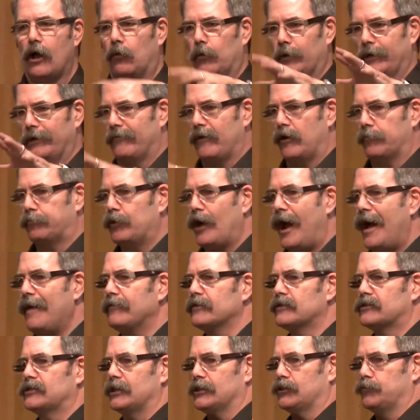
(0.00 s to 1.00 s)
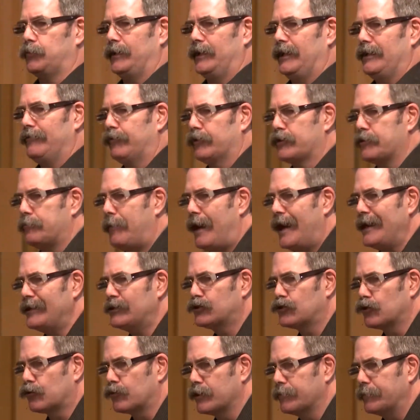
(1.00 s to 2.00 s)
One of our problems is we live with a my
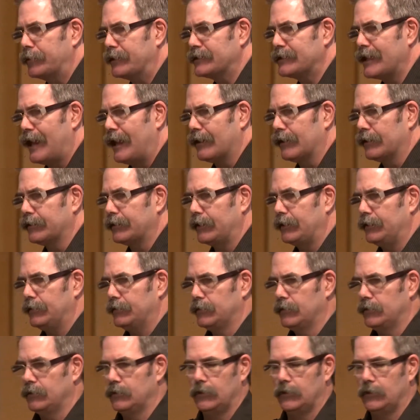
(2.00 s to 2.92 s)
story mentality.